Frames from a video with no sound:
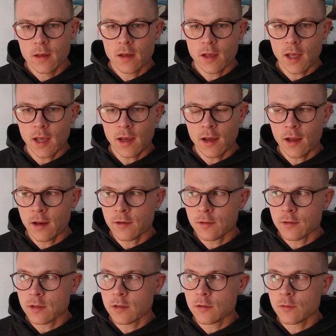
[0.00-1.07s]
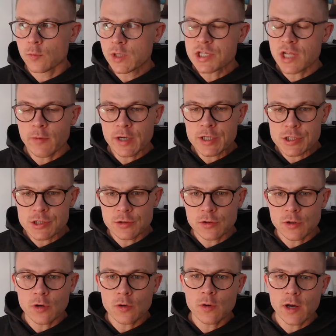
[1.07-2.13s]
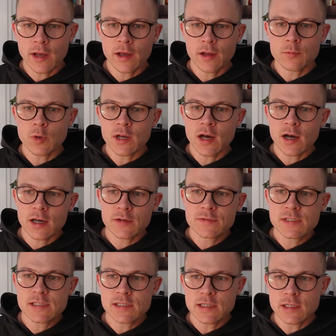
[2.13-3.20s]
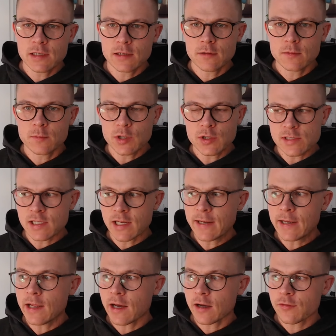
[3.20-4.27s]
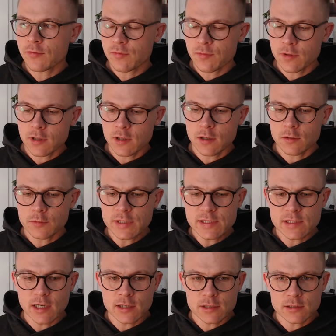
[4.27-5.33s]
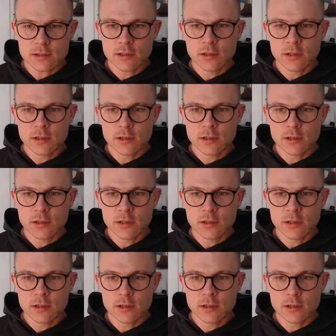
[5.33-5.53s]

and which direction to go. And what I have seen, because lately I've restarted